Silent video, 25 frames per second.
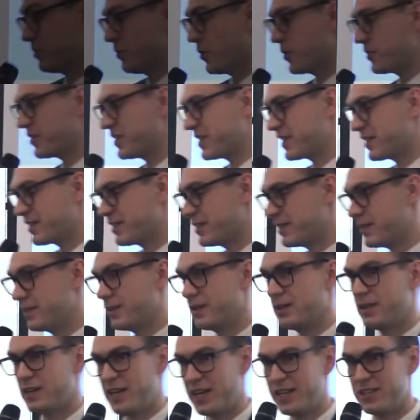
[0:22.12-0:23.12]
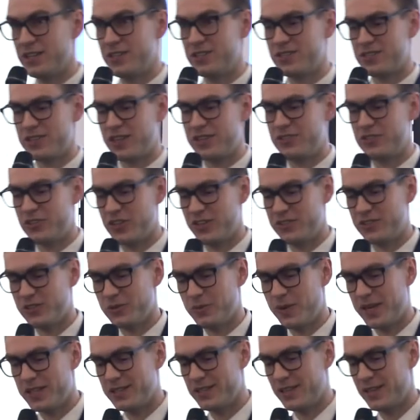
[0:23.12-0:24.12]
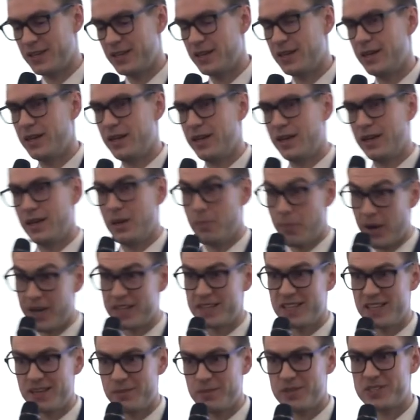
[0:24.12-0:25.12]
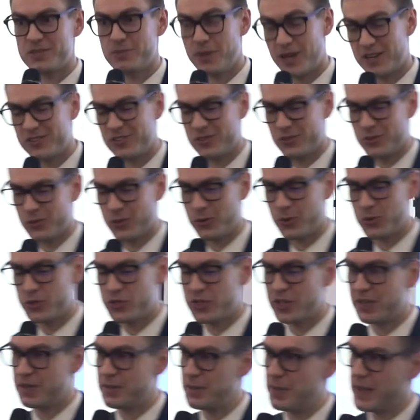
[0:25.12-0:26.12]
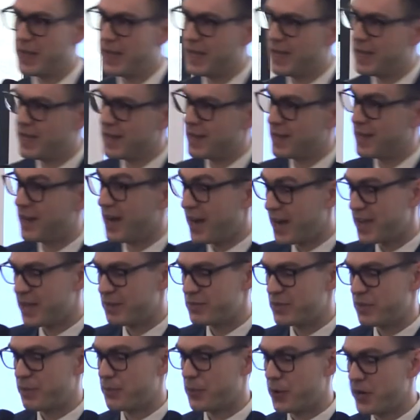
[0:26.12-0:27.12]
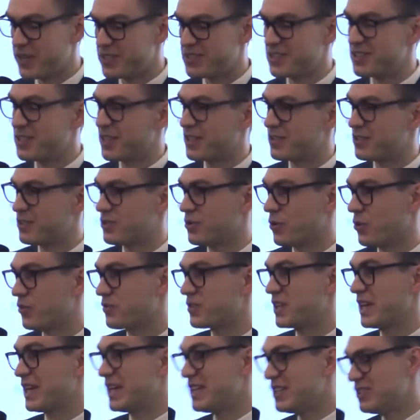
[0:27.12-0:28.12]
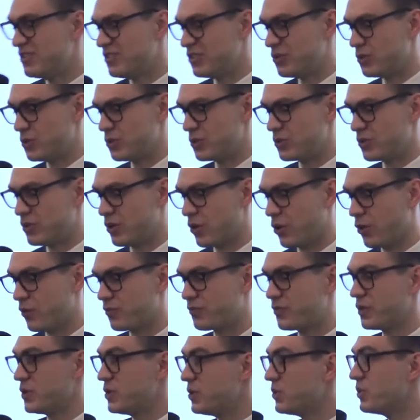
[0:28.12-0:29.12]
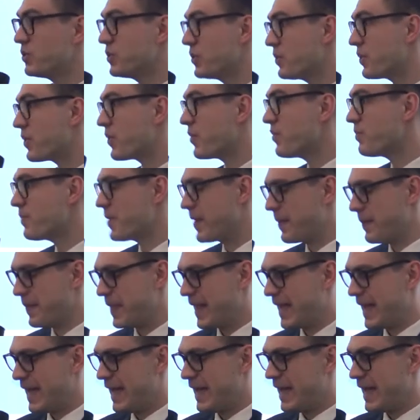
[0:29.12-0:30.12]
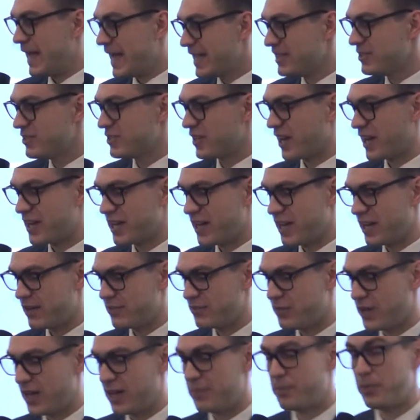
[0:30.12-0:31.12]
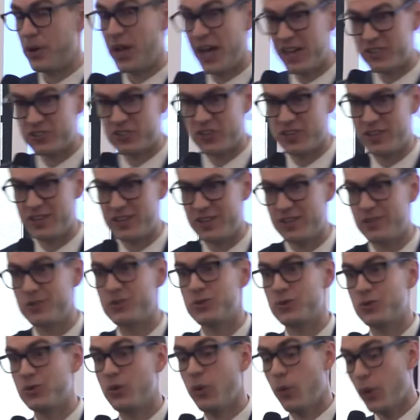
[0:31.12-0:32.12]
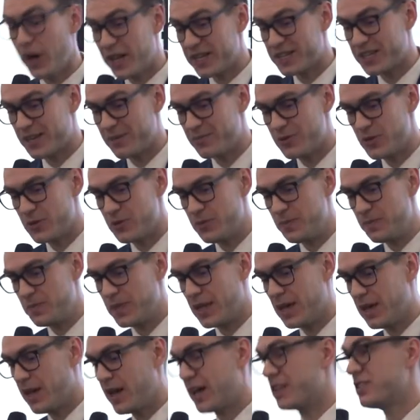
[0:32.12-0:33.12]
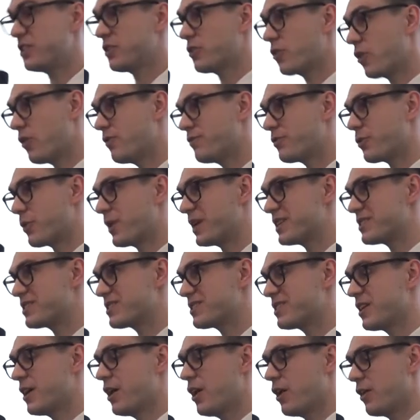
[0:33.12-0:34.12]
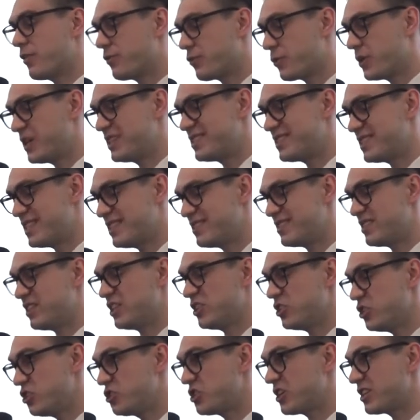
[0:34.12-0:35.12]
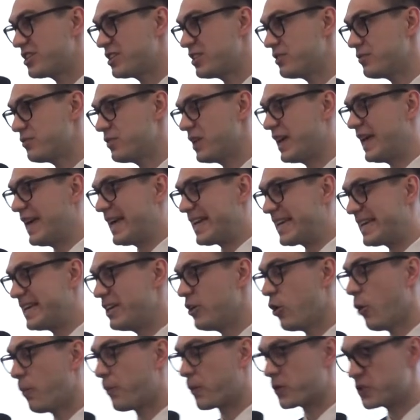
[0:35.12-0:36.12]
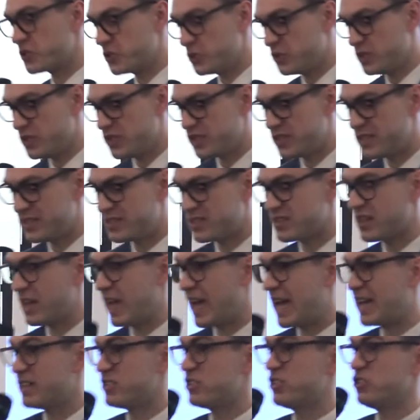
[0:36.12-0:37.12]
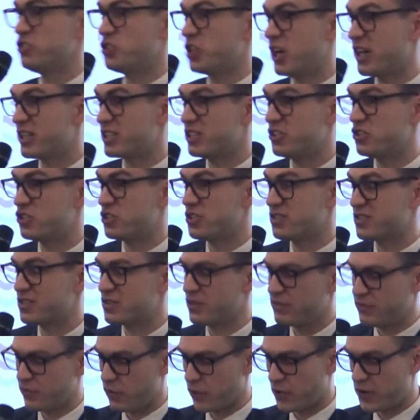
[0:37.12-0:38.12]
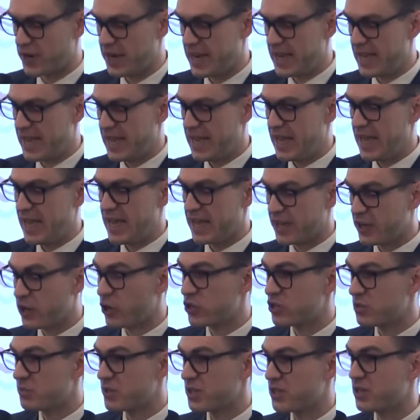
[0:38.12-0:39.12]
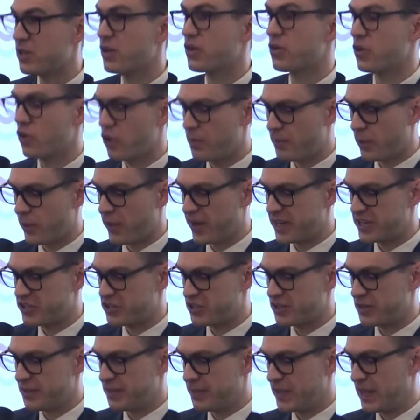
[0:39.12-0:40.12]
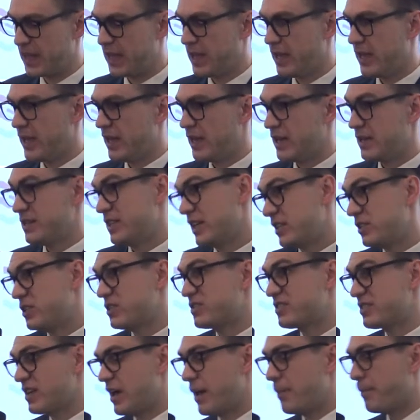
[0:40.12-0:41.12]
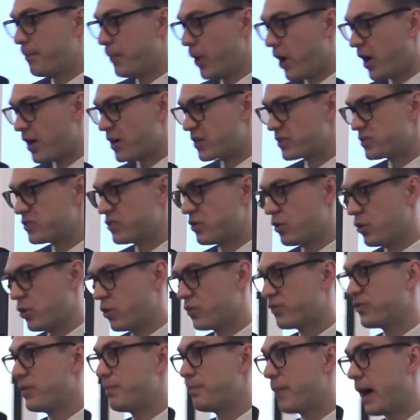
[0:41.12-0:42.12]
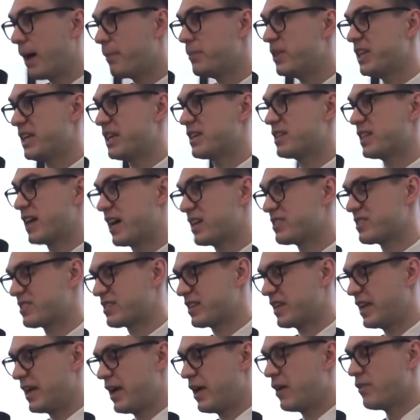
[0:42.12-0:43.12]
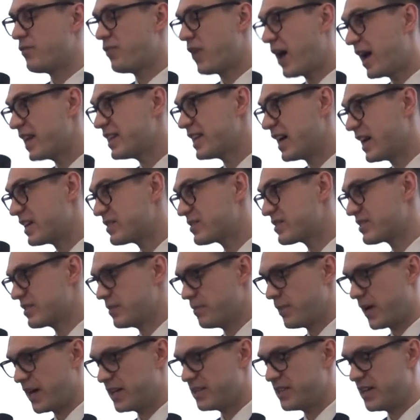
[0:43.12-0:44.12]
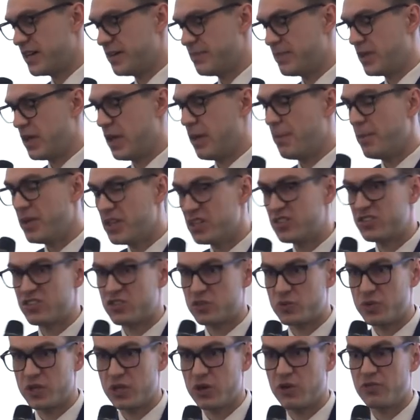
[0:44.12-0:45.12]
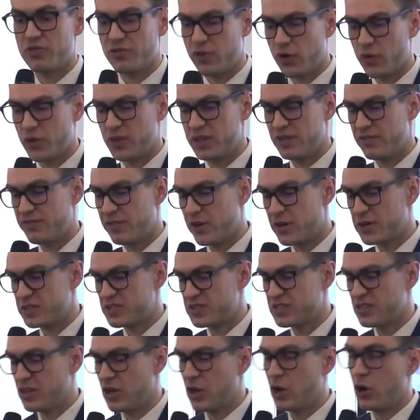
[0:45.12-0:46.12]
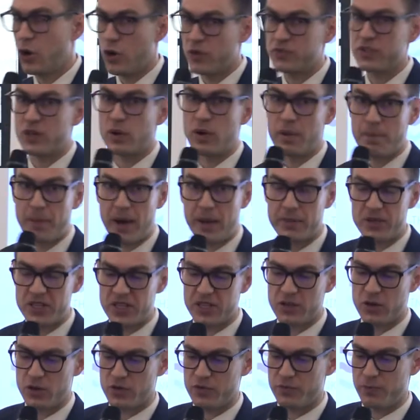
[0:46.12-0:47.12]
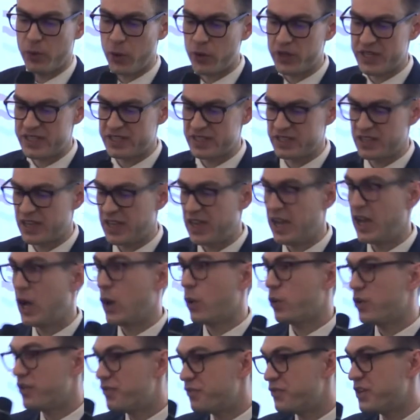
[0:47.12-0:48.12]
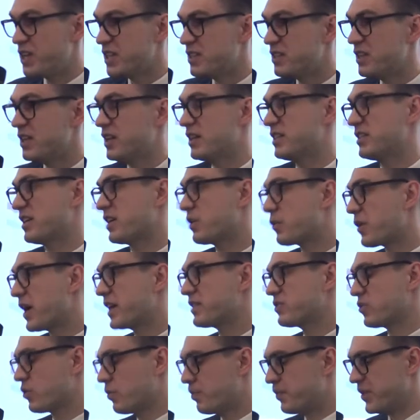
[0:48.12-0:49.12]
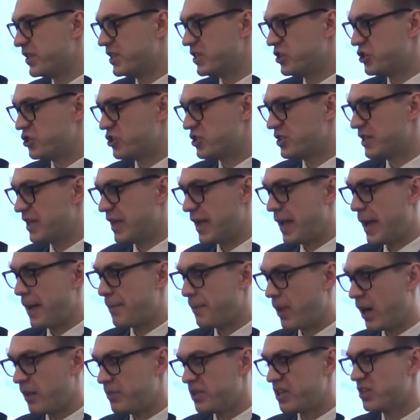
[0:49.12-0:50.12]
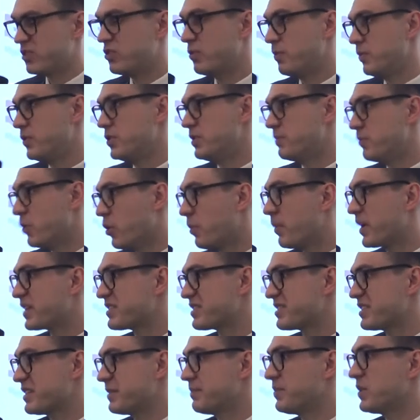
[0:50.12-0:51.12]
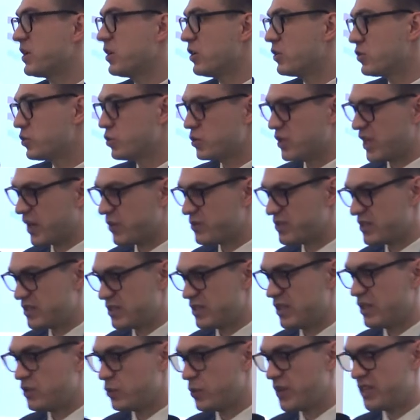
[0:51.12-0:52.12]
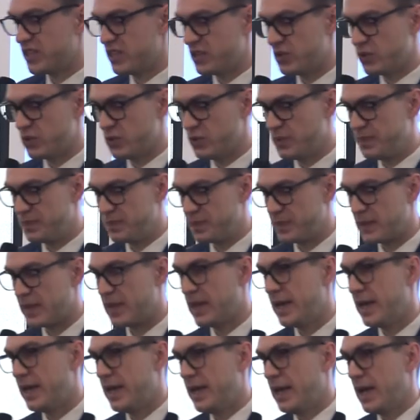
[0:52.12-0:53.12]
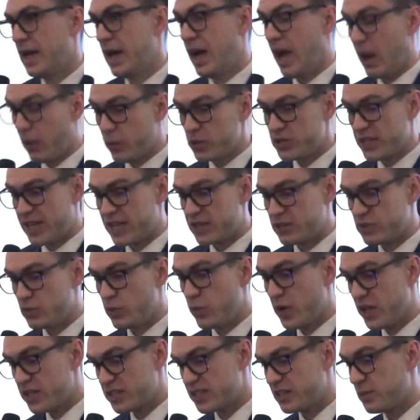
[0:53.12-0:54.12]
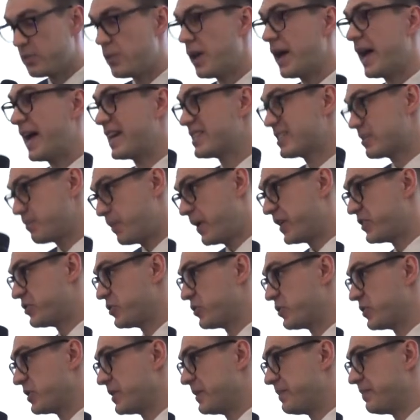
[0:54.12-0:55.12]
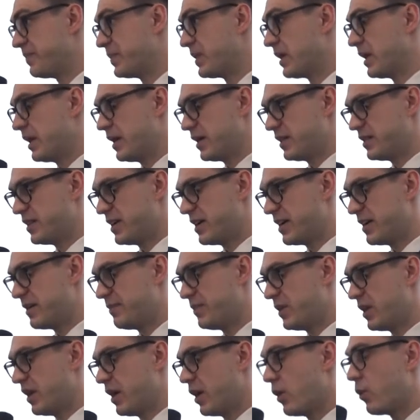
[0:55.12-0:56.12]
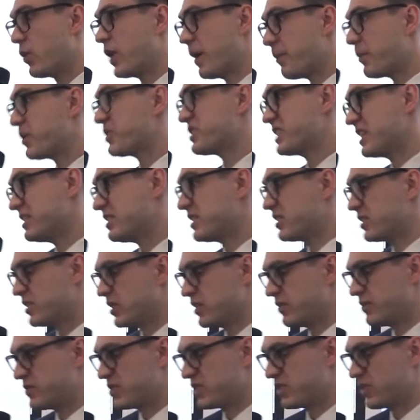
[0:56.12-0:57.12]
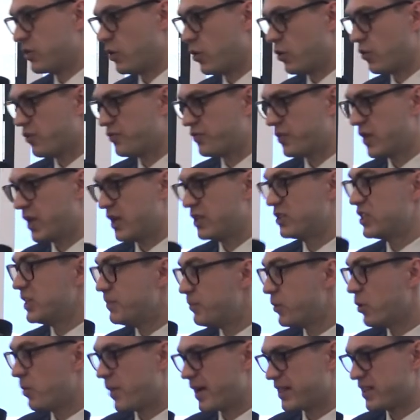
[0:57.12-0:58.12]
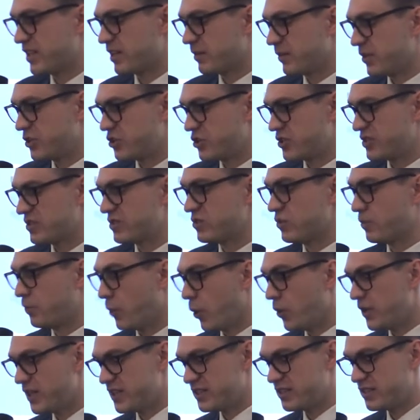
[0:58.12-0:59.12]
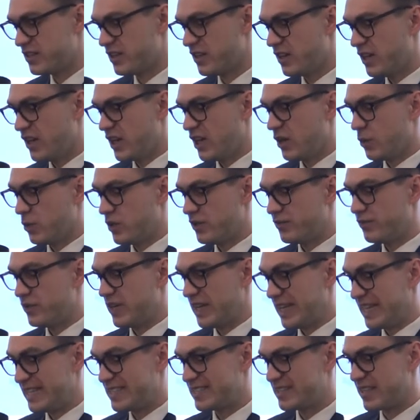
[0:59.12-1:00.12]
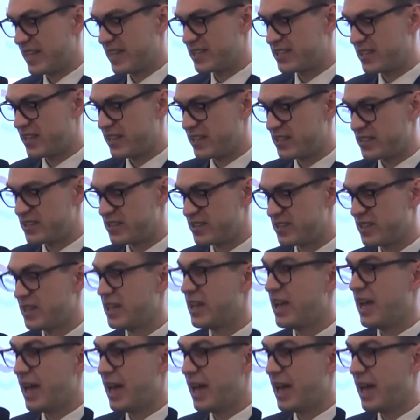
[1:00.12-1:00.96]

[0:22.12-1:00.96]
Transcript: morning, ladies and gentlemen. My name is Marcin Chruszczel. I am the president of the Institute of New Europe, and I have a pleasure to welcome you at the conference Three Seas Initiative, Key Opportunities and Challenges for Economic Cooperation. That is a part of public task financed by the Ministry of Foreign Affairs of the Republic of Poland within the grant competition Public Diplomacy 2022. I would like to welcome especially the representatives of diplomatic missions to Poland with His Excellency